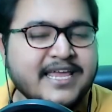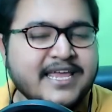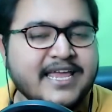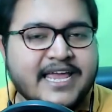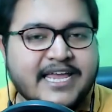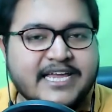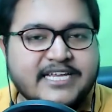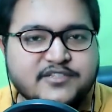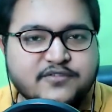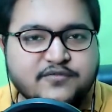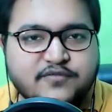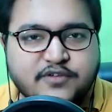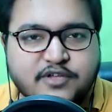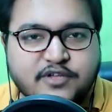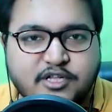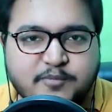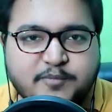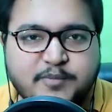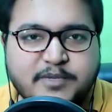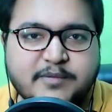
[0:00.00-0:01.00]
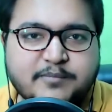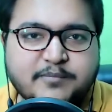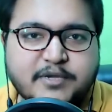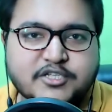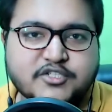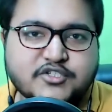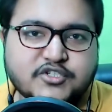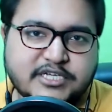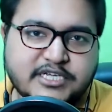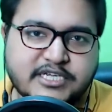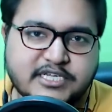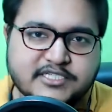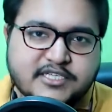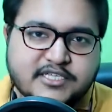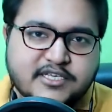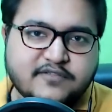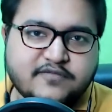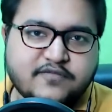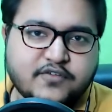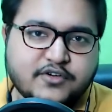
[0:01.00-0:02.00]
It will be much
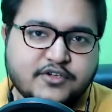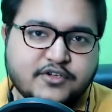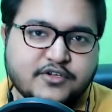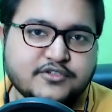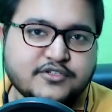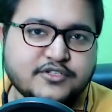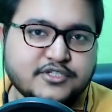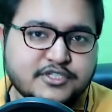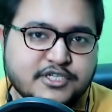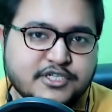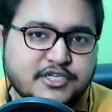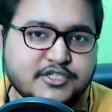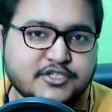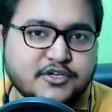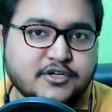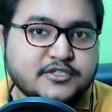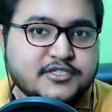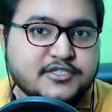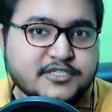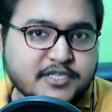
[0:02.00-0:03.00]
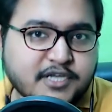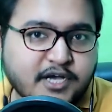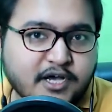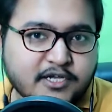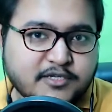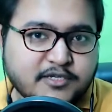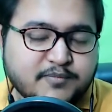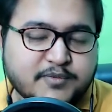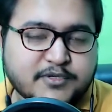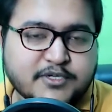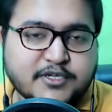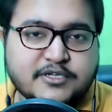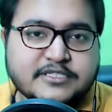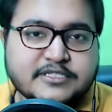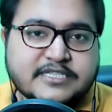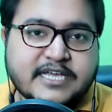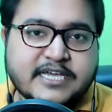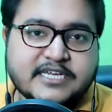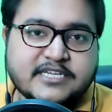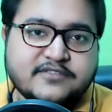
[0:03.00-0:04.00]
easier for you to teach on Skype because
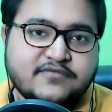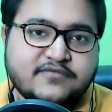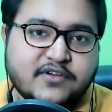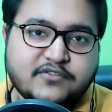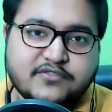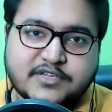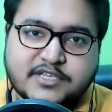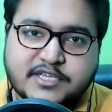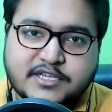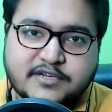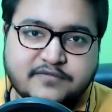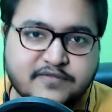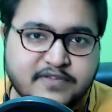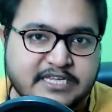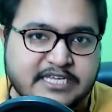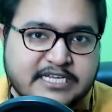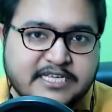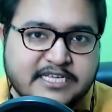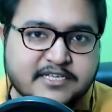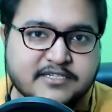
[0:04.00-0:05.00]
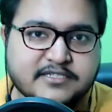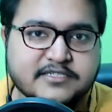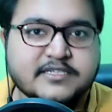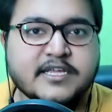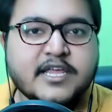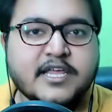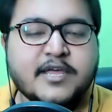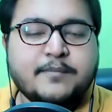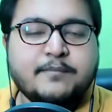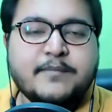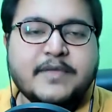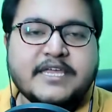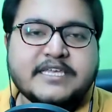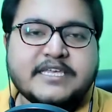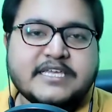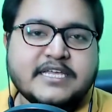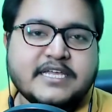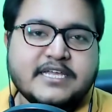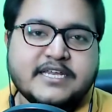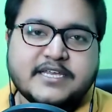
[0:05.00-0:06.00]
that is very convenient.
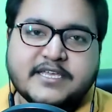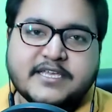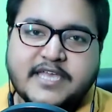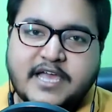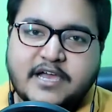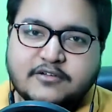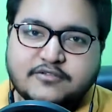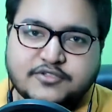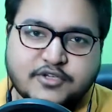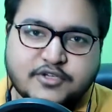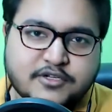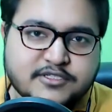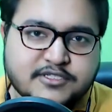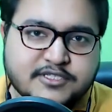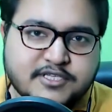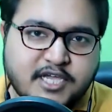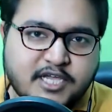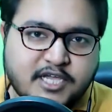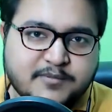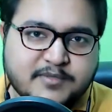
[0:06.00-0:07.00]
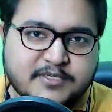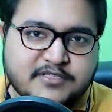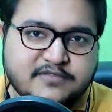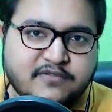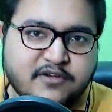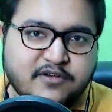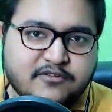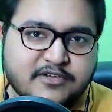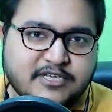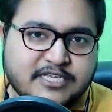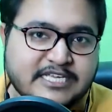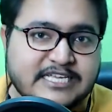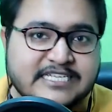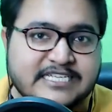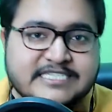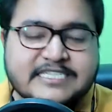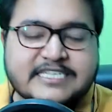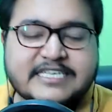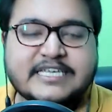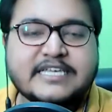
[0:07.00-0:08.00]
Making an account on Skype is very
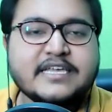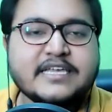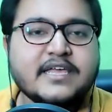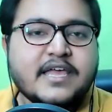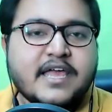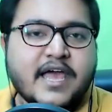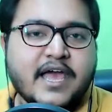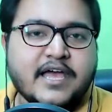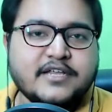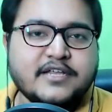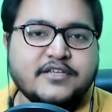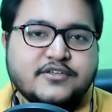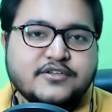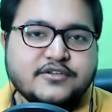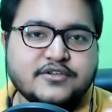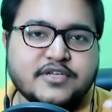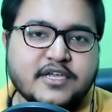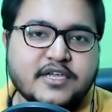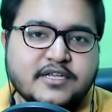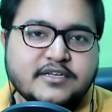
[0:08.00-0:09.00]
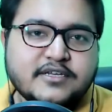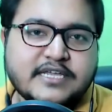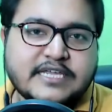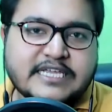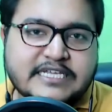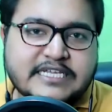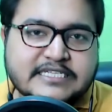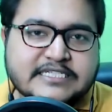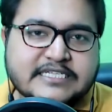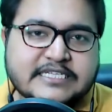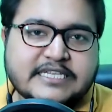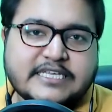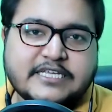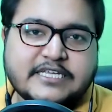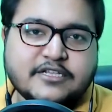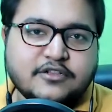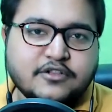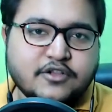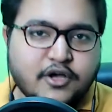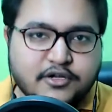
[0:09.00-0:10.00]
easy and you can easily
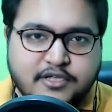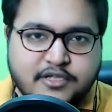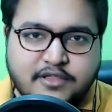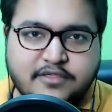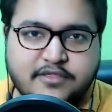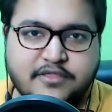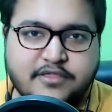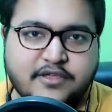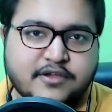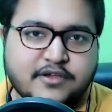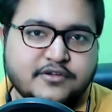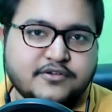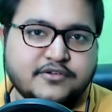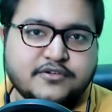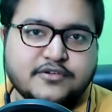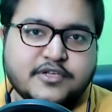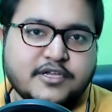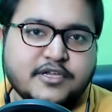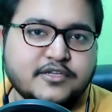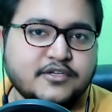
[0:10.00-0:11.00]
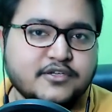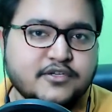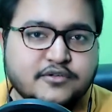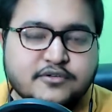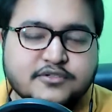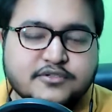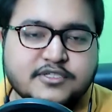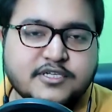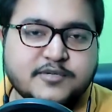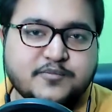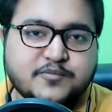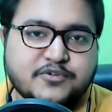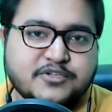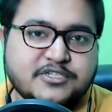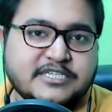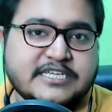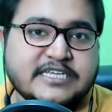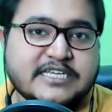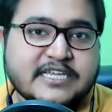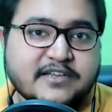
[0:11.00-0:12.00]
log in there. You can use it
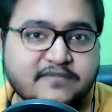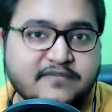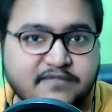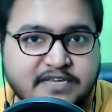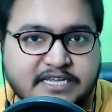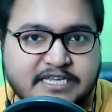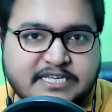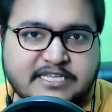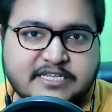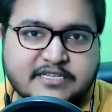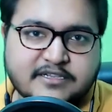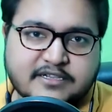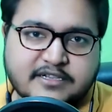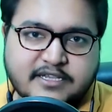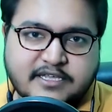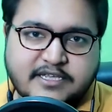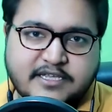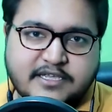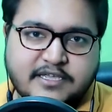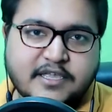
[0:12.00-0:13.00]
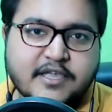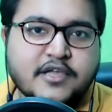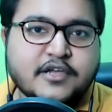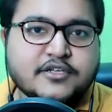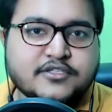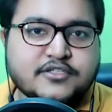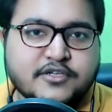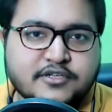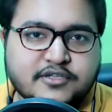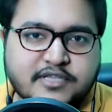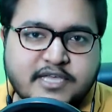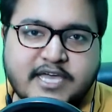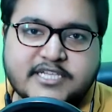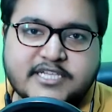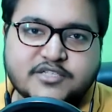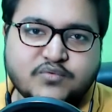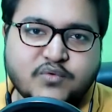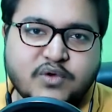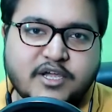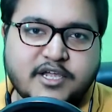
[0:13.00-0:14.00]
pretty conveniently. So
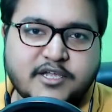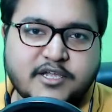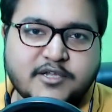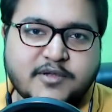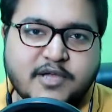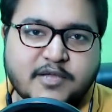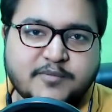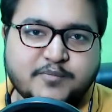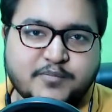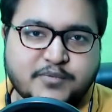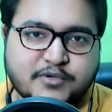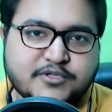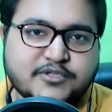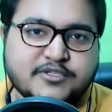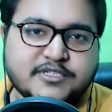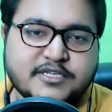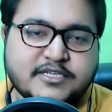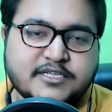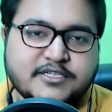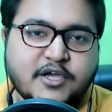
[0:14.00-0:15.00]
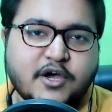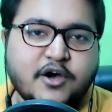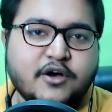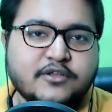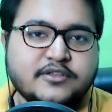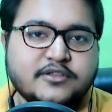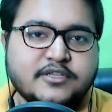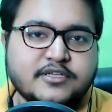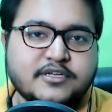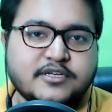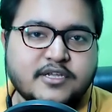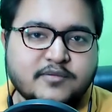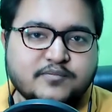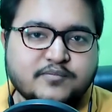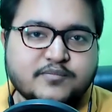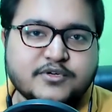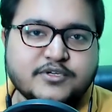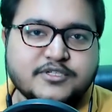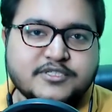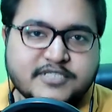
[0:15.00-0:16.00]
that's why I put it on the
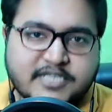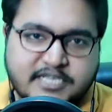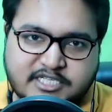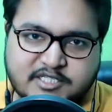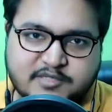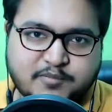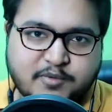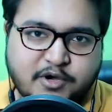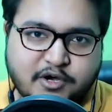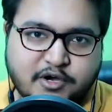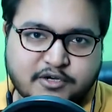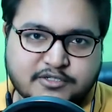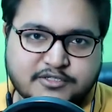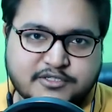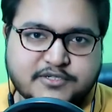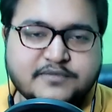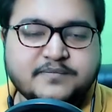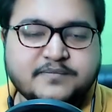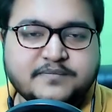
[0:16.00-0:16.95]
number 6 spot.